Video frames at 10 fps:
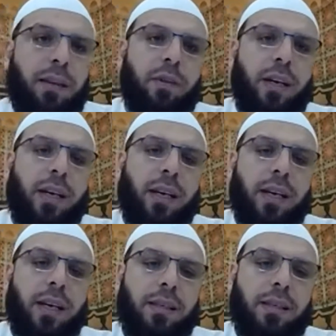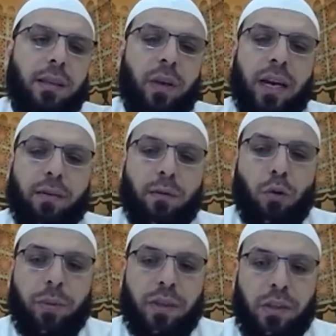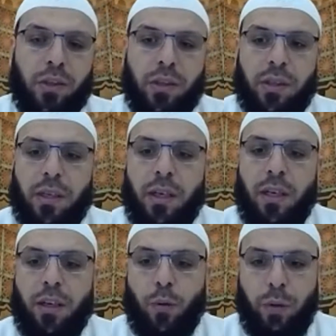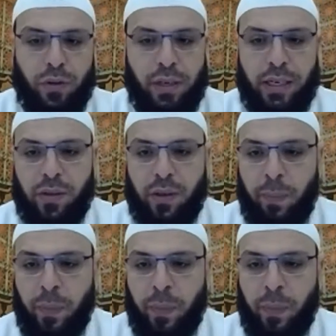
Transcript: And Friday, like I said, we have open session, question and answer.